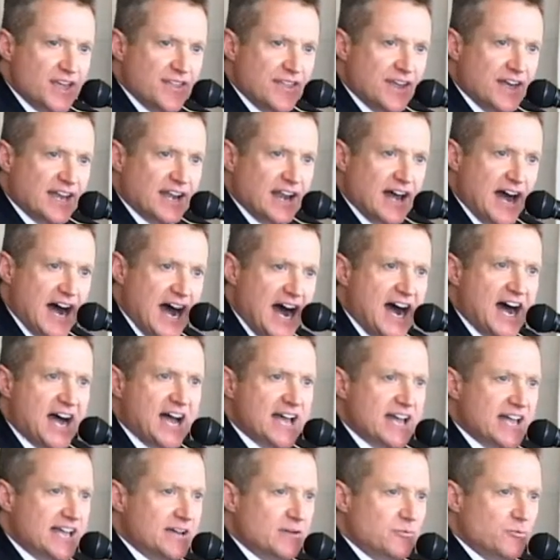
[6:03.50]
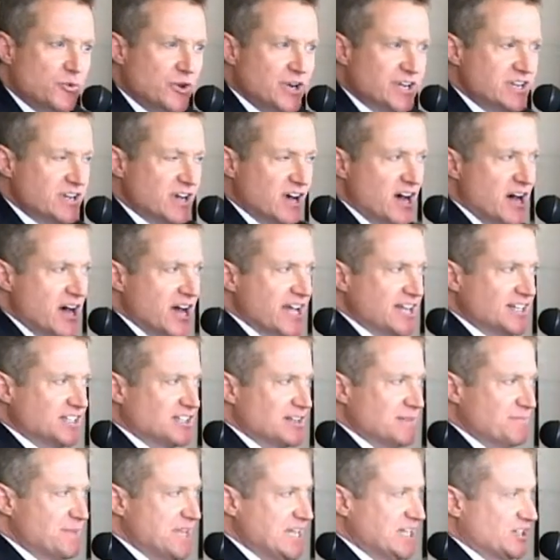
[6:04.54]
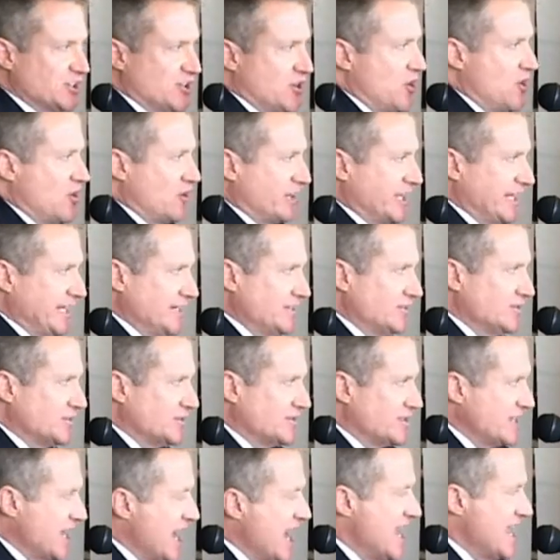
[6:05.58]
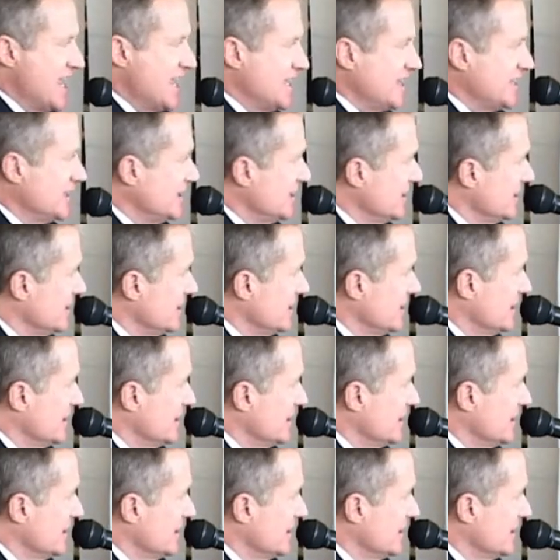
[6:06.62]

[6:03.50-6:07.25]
that I would not be talking today